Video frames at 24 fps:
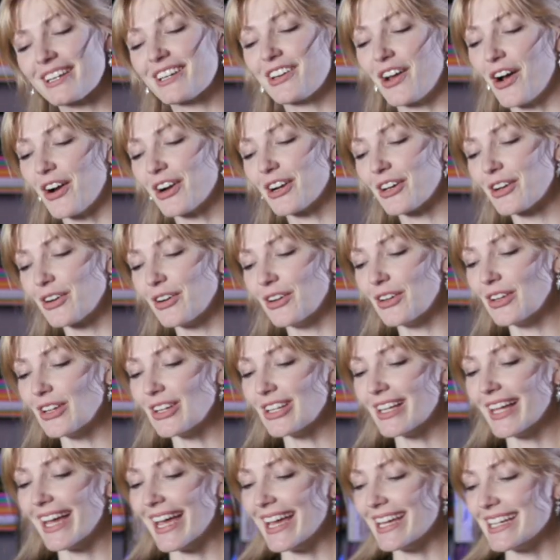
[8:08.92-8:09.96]
an
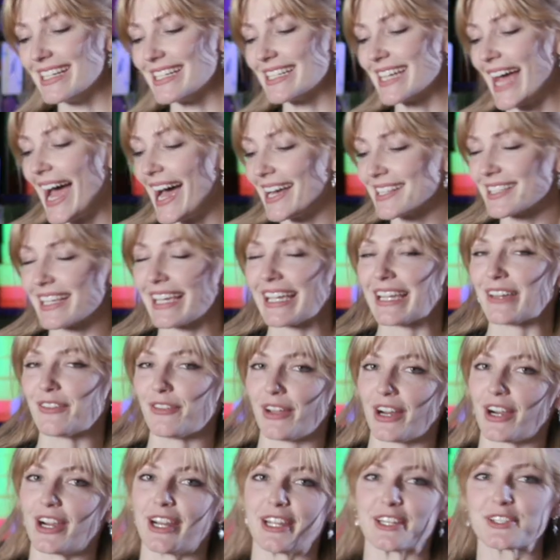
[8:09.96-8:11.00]
article and asking
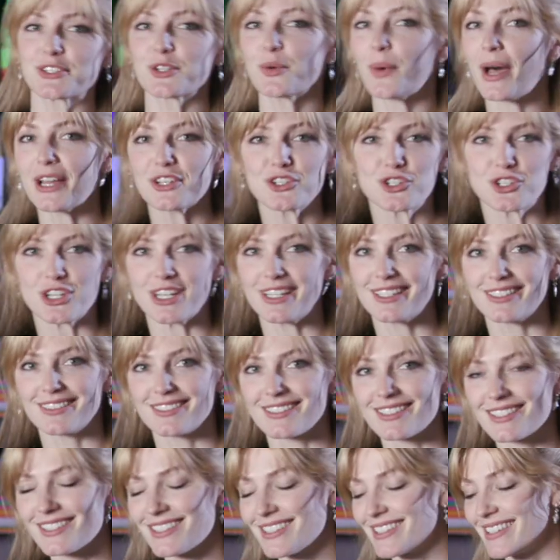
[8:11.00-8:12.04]
various
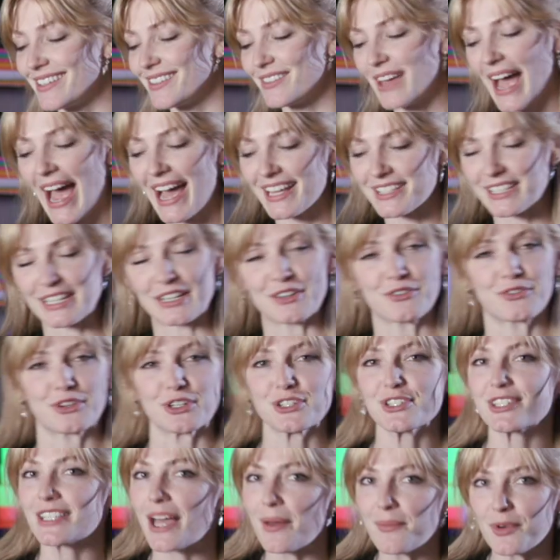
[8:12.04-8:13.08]
questions, asking for
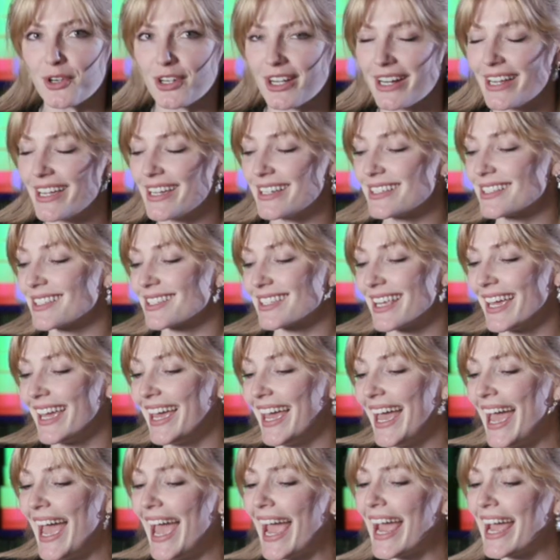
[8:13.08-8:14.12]
summaries,
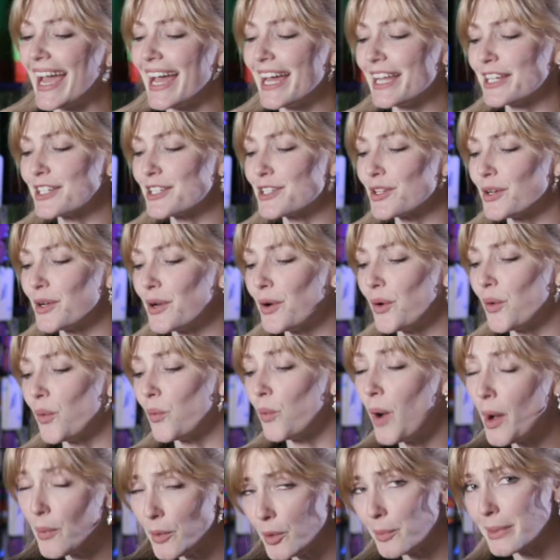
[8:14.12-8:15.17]
and
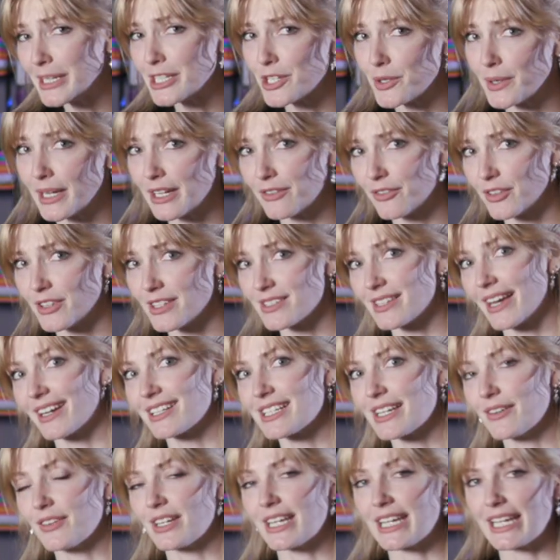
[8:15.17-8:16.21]
what we'll be doing for this
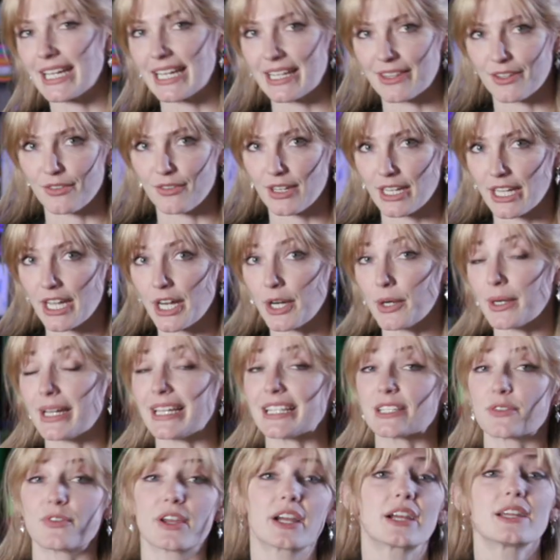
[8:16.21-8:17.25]
activity in the video
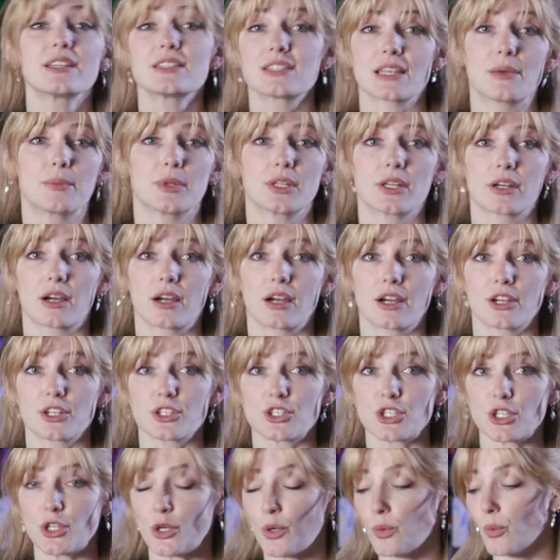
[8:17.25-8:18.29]
is very similar
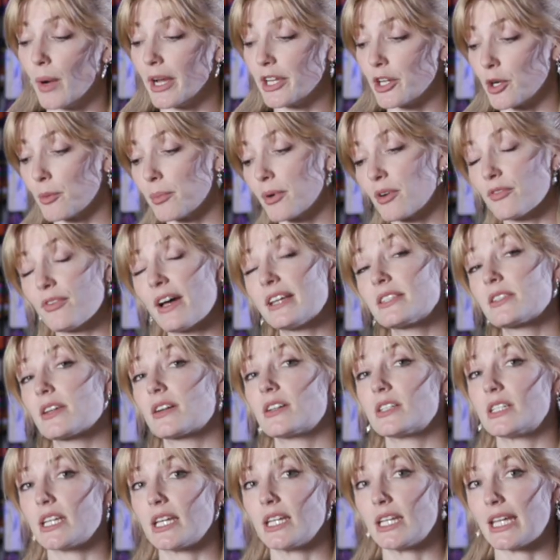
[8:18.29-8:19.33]
to what your professor
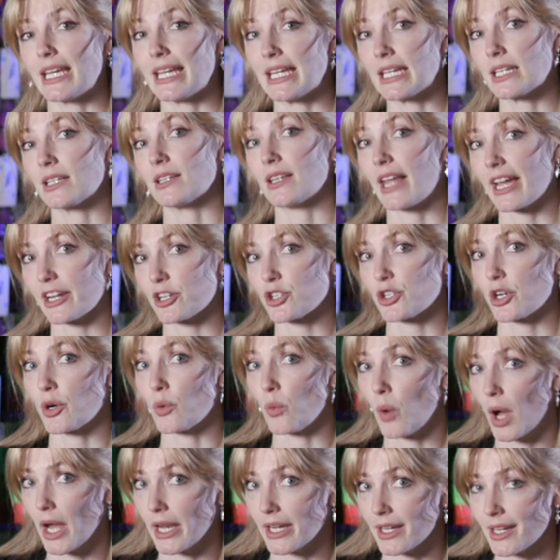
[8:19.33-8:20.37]
did in Lecture
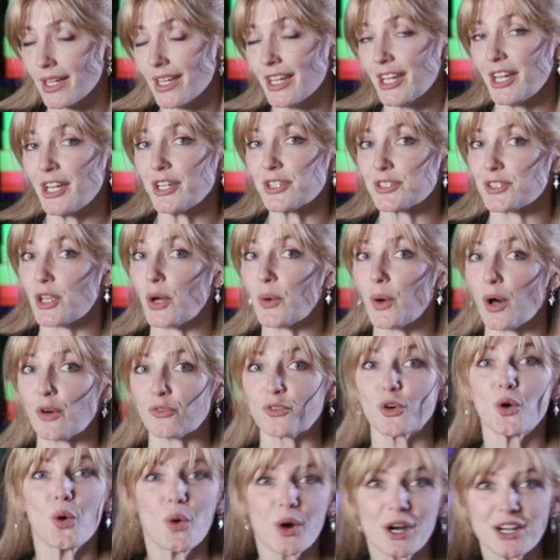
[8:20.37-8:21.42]
1. So, of
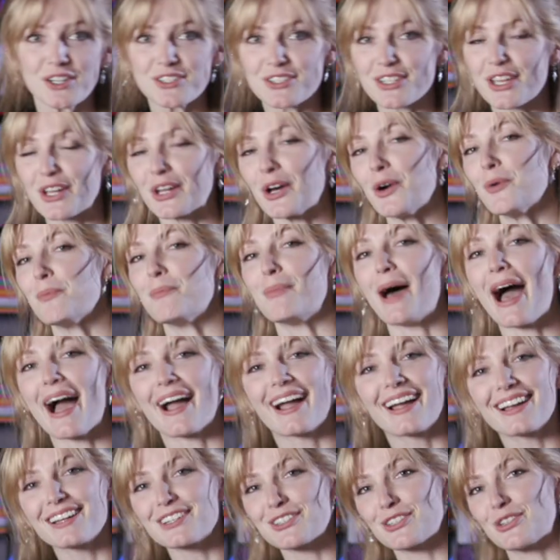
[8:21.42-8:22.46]
course, go
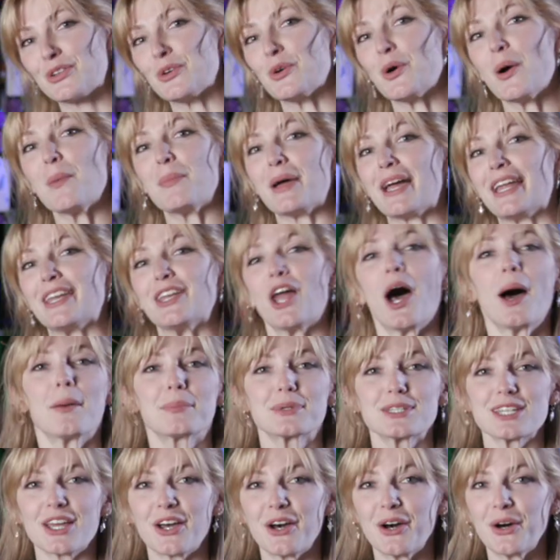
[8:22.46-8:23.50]
back to
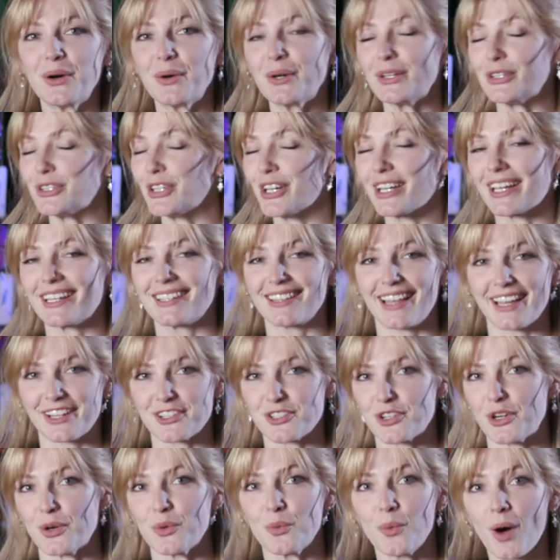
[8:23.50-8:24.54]
Panopto, look at
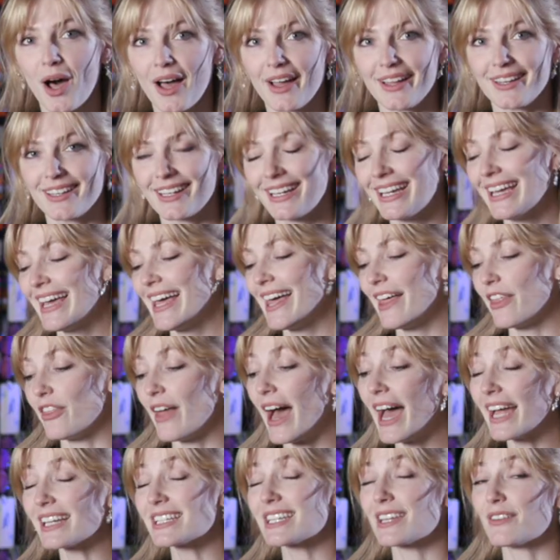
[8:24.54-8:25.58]
Lecture 1.
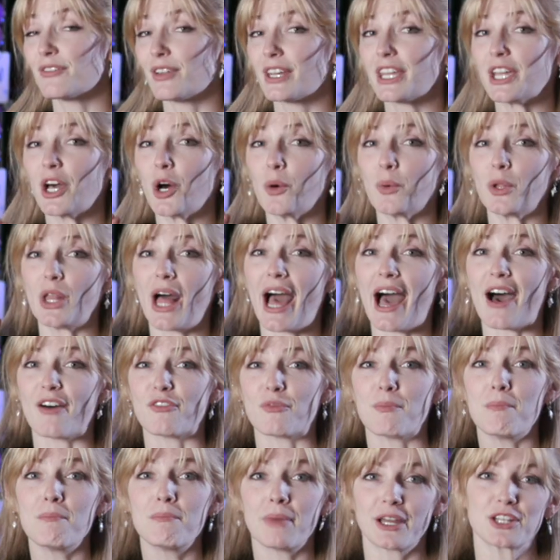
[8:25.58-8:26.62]
That video will have
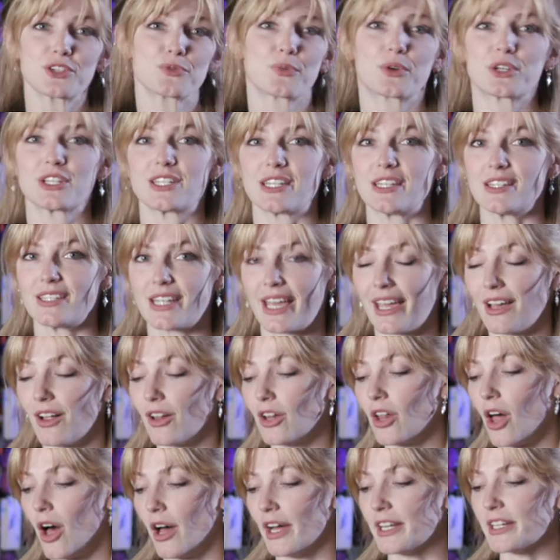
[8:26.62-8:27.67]
much more
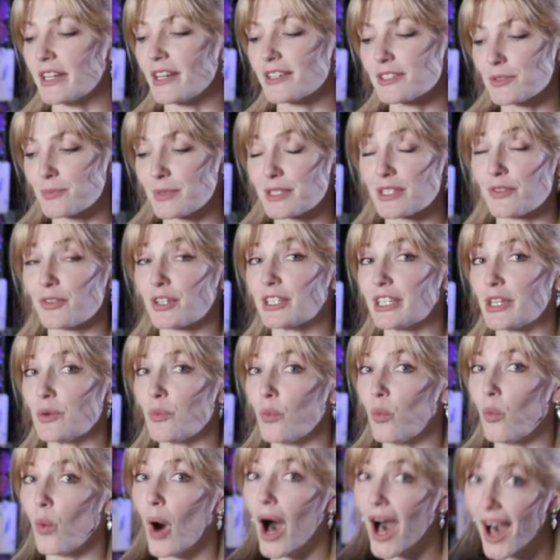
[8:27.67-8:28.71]
detail on specifically
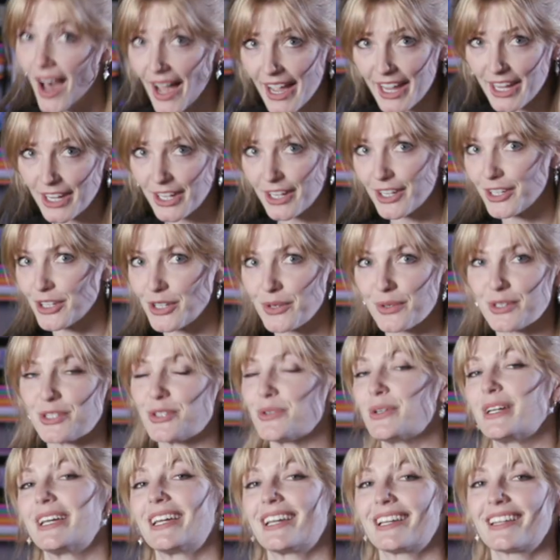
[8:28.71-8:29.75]
why you're
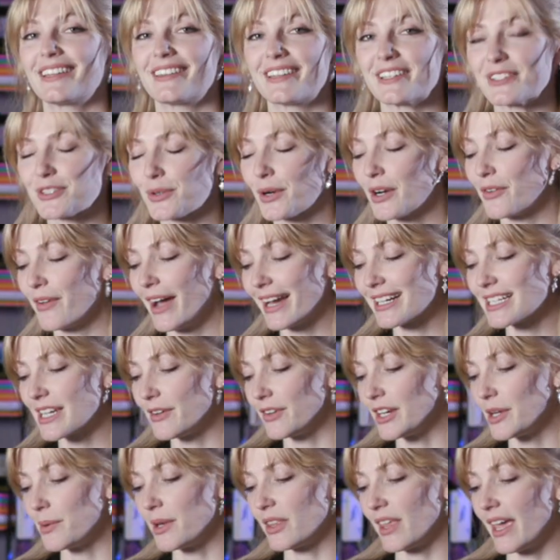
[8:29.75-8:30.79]
doing this sort of
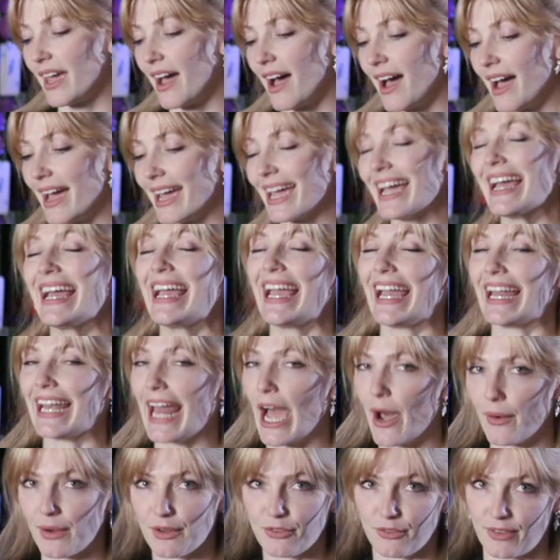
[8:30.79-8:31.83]
activity with AI and
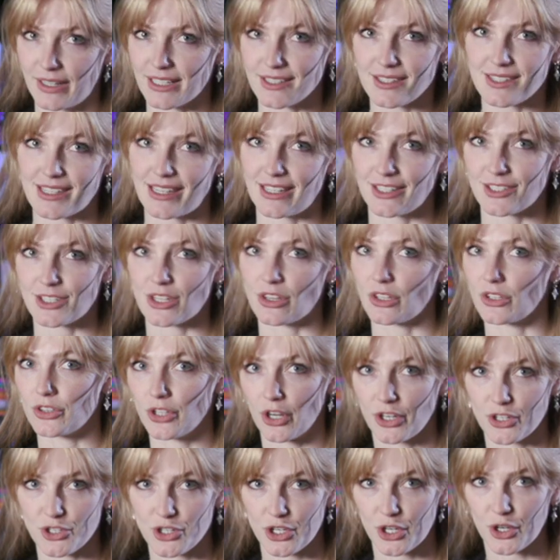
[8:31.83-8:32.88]
how it fits into the
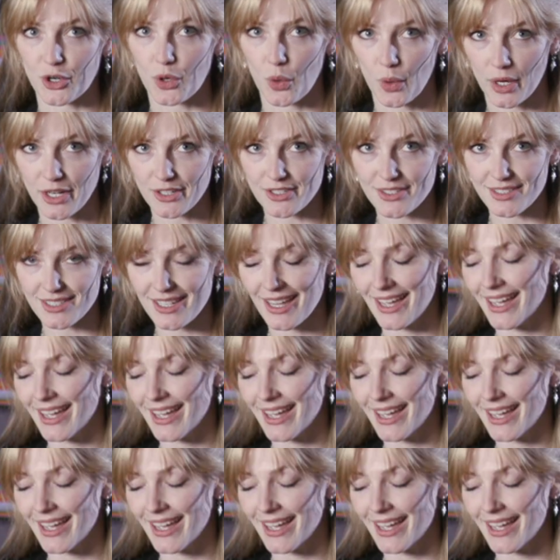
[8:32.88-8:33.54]
larger course.